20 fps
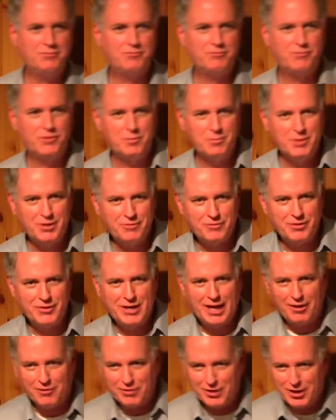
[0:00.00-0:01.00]
for the benefit of
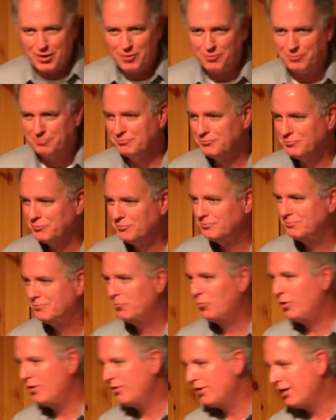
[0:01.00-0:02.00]
the doubt, you know,
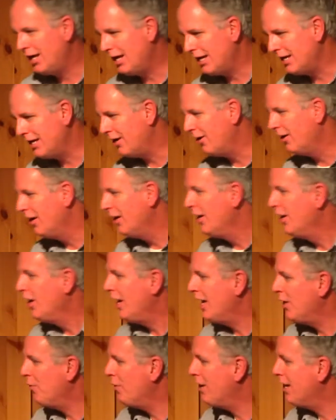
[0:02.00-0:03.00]
win the day here.
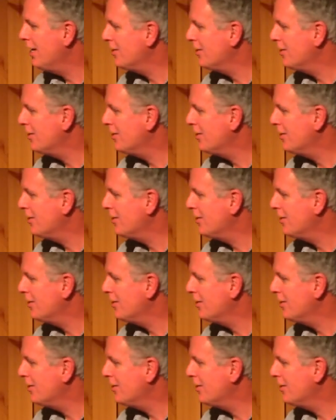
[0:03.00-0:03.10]
Anyway,